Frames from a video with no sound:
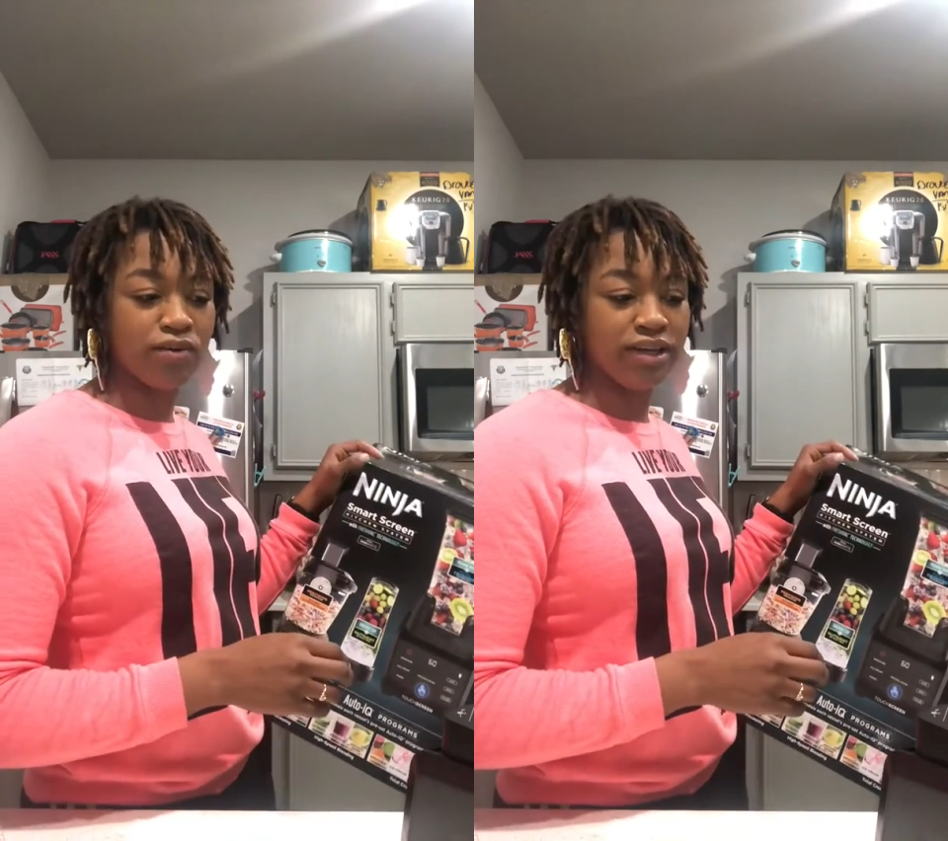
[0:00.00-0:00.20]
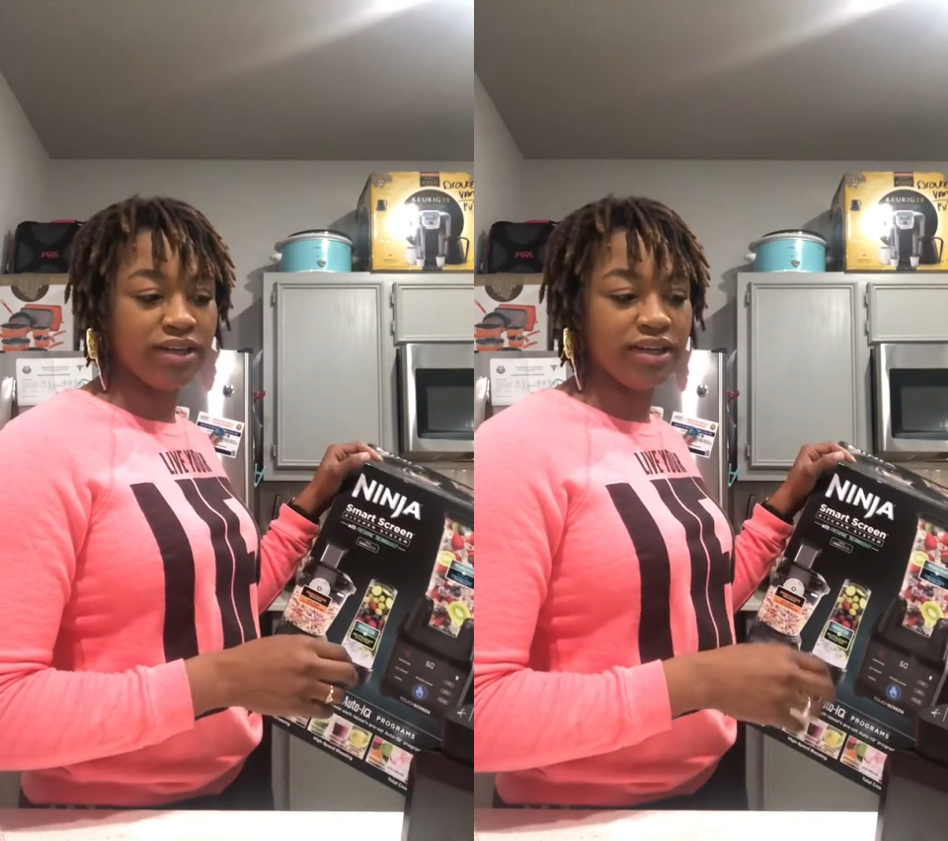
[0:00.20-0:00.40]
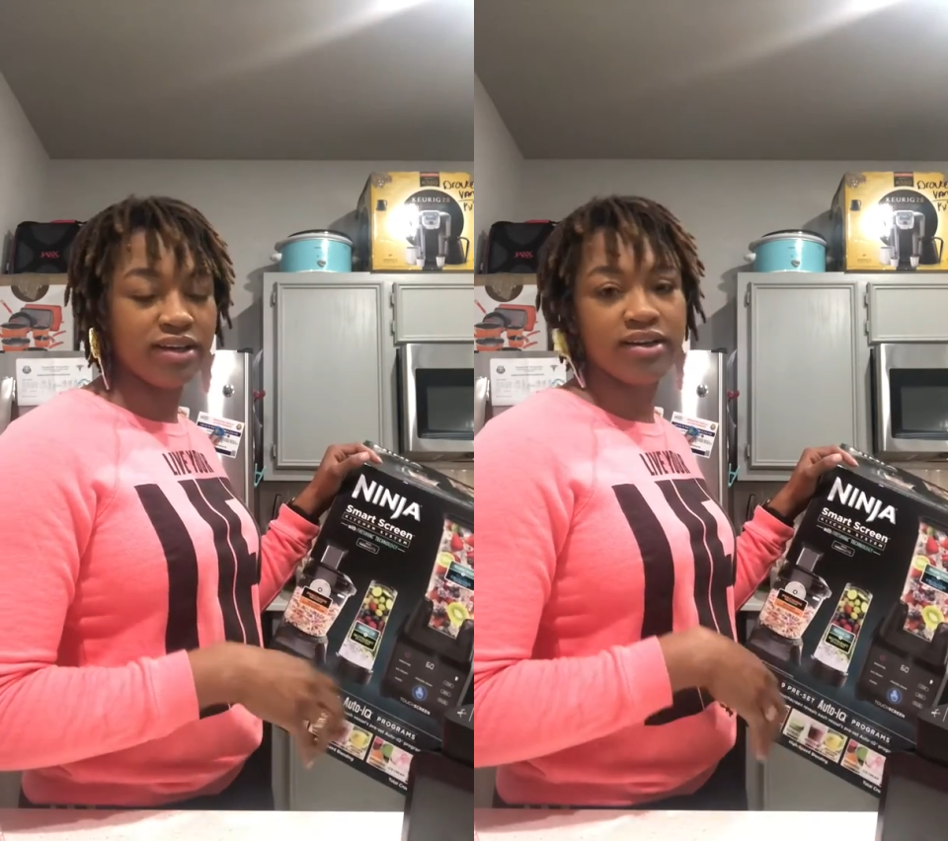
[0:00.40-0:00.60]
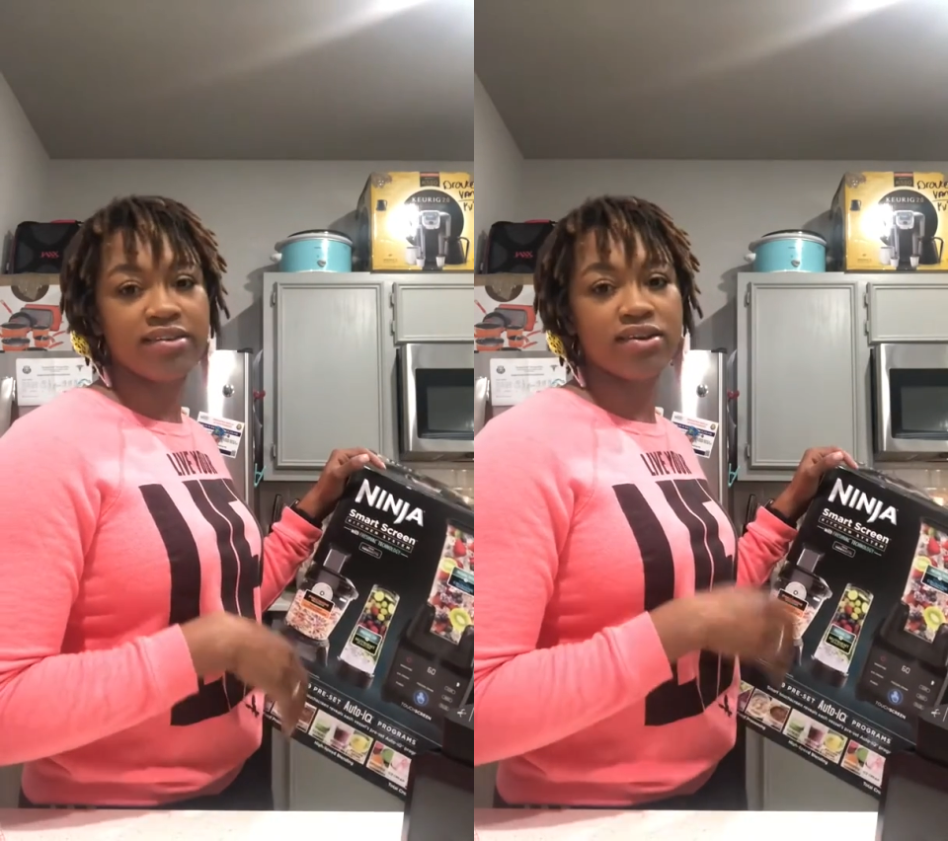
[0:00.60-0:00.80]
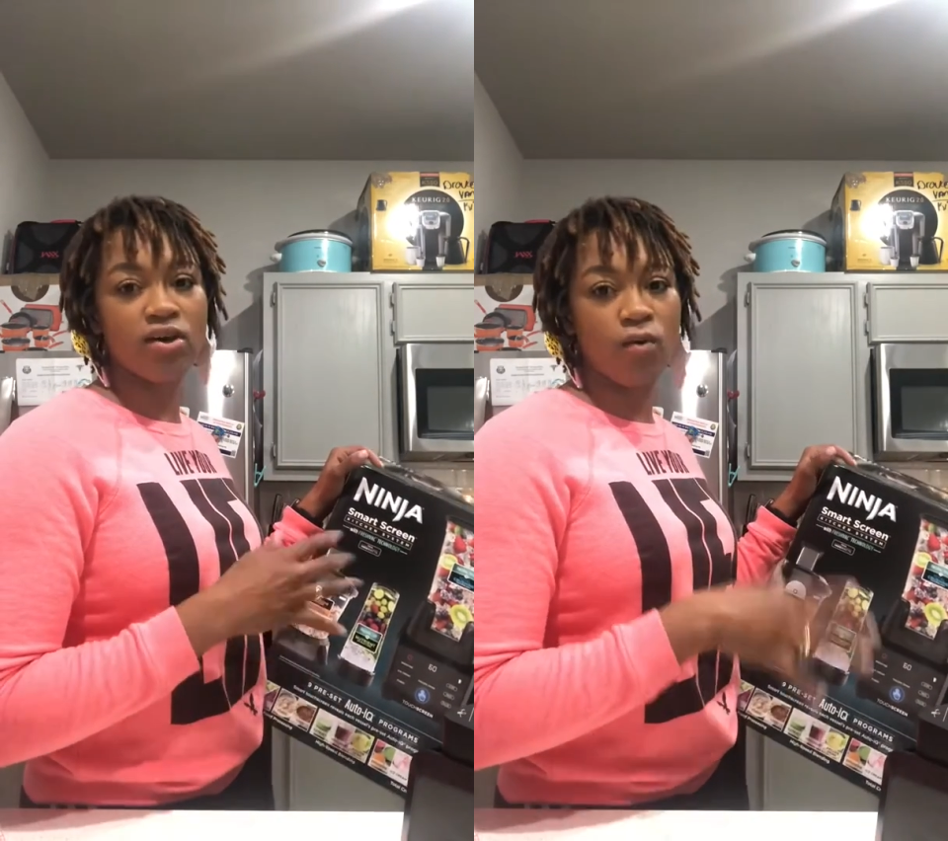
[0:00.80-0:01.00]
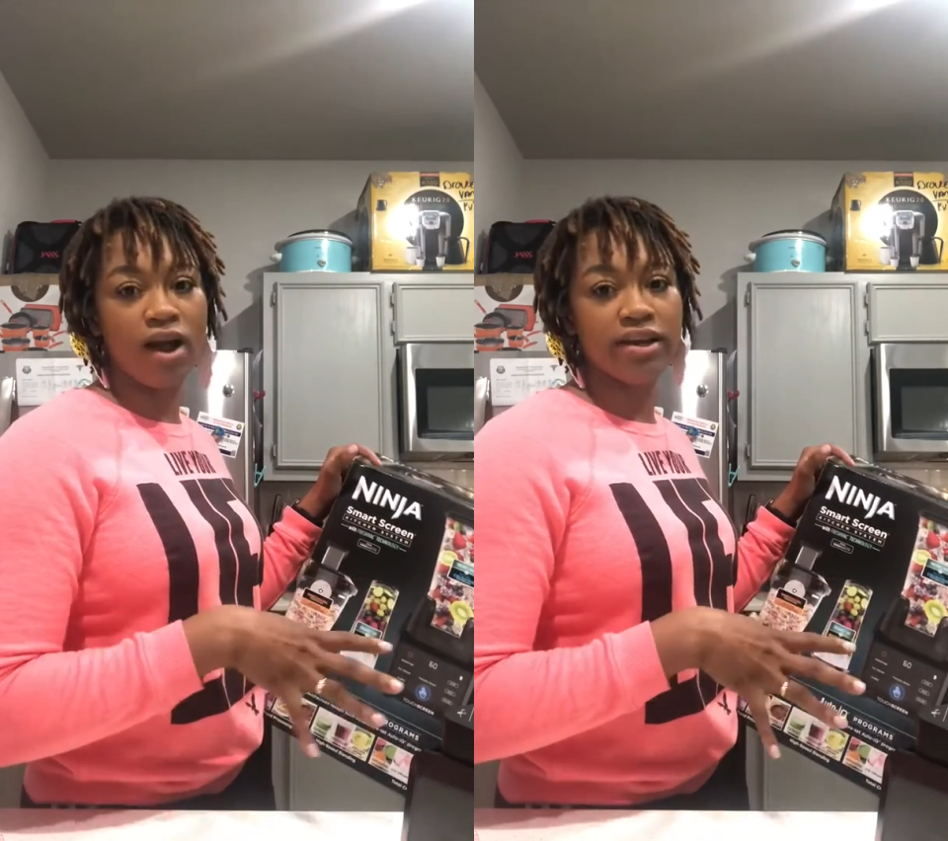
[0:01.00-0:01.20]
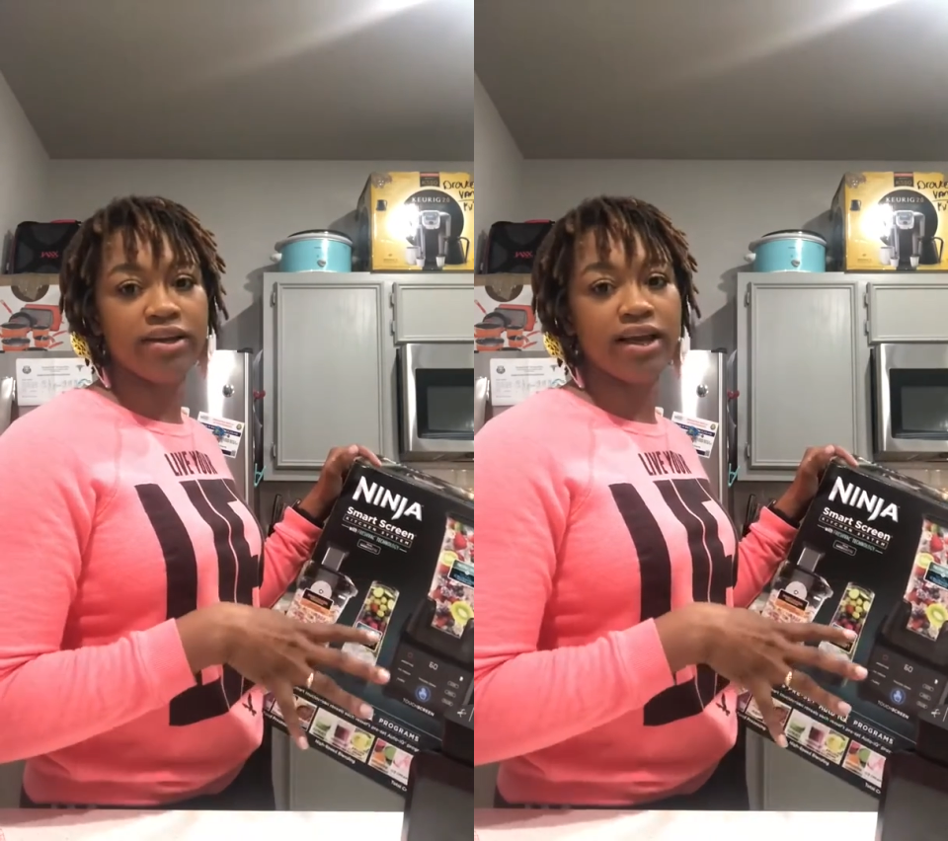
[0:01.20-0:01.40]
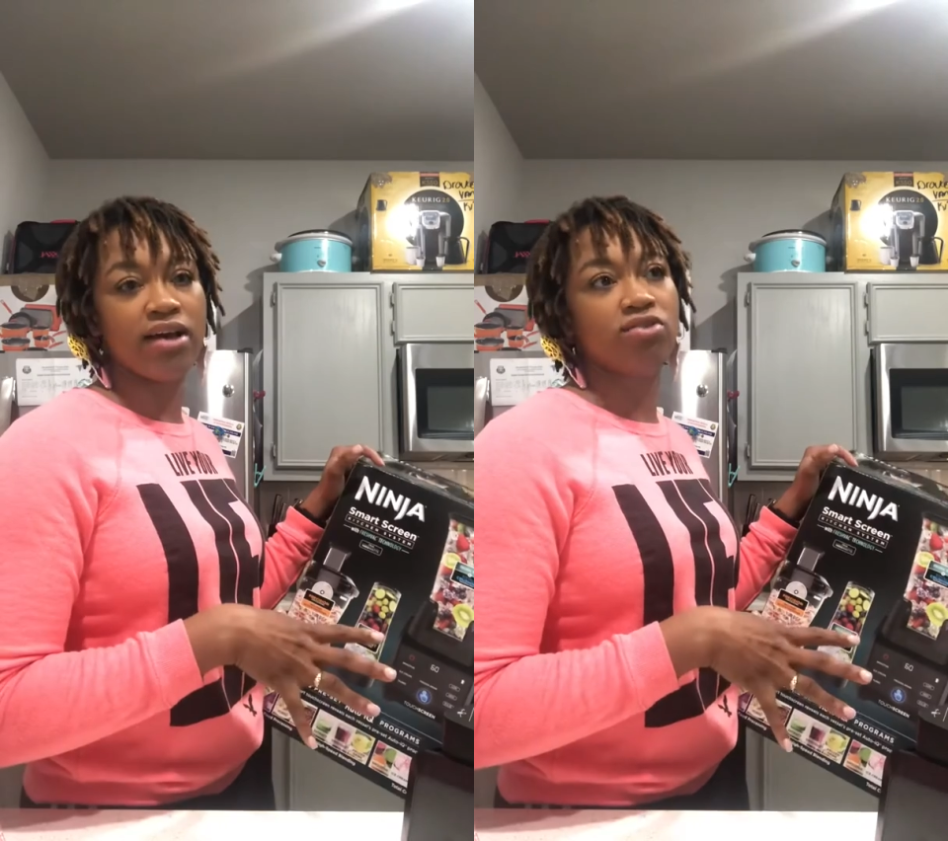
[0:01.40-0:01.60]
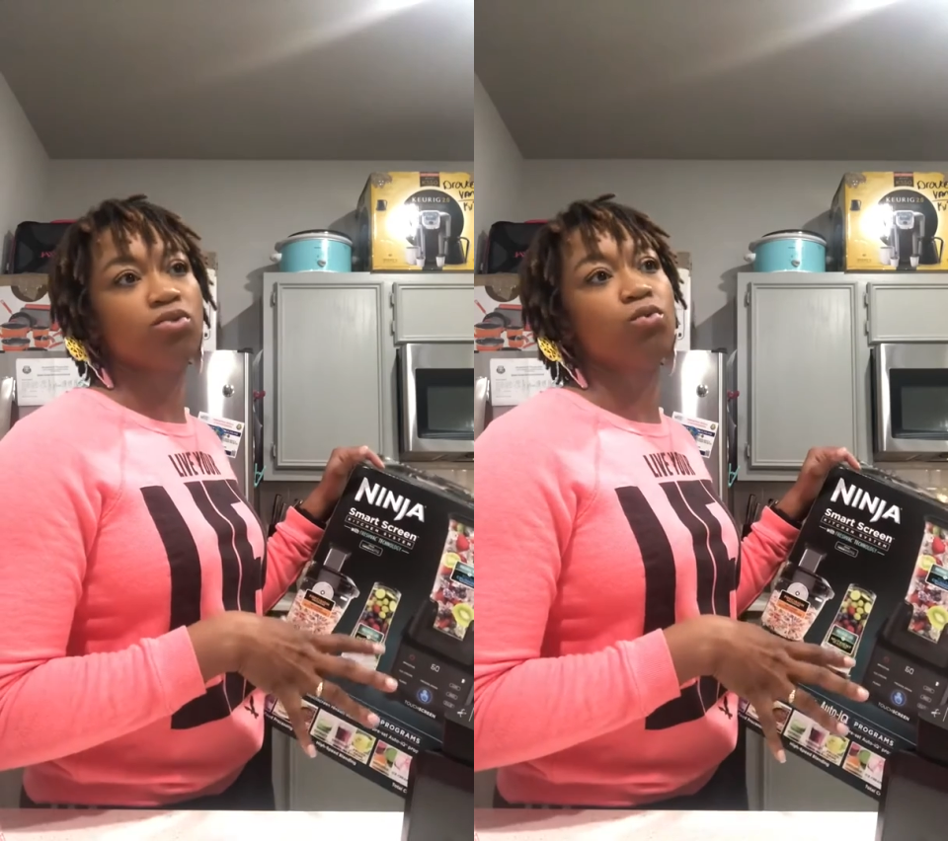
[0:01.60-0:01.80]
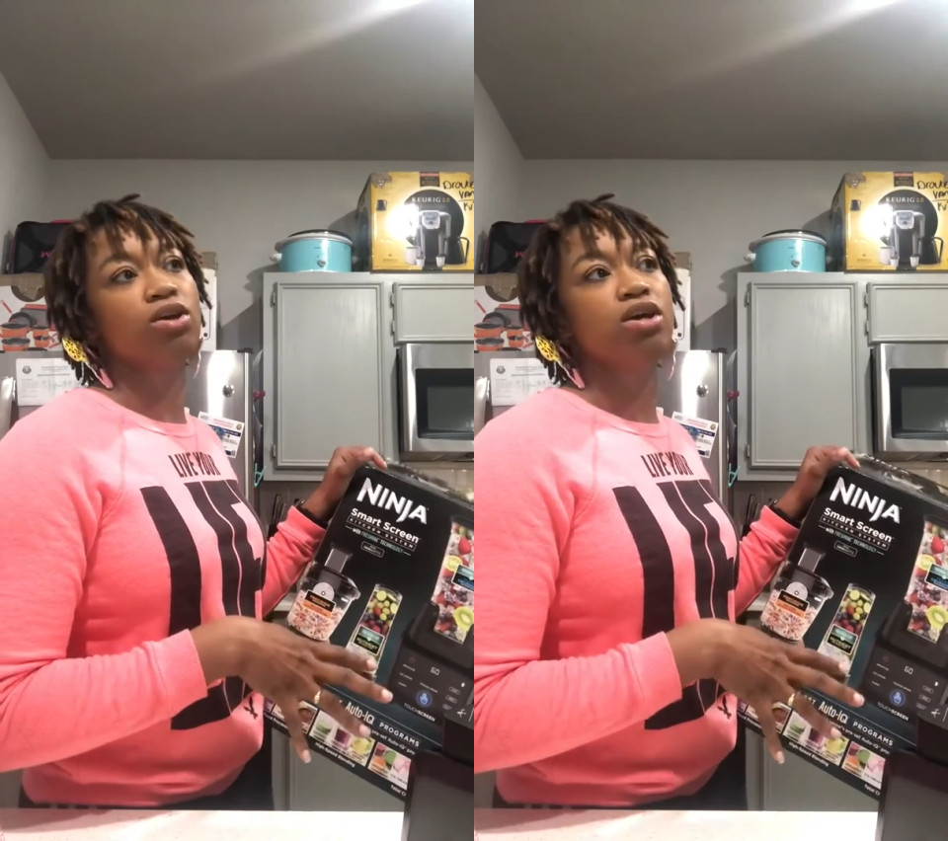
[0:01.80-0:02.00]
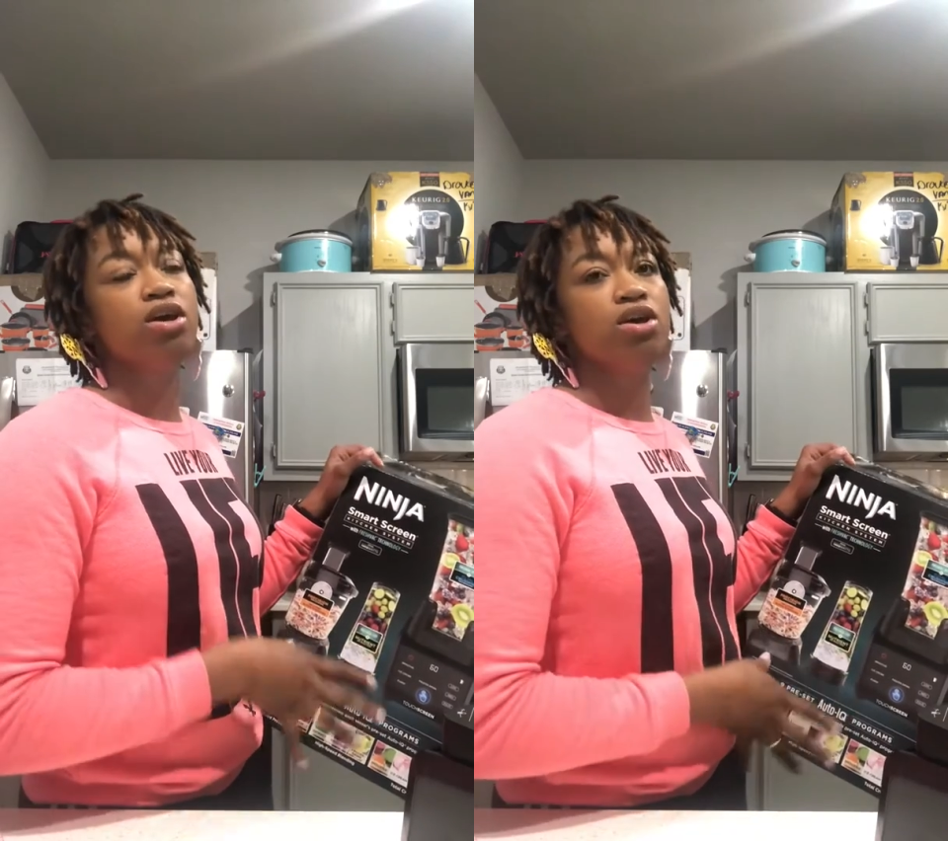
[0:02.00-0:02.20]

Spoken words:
and then it doesn't grind it down to what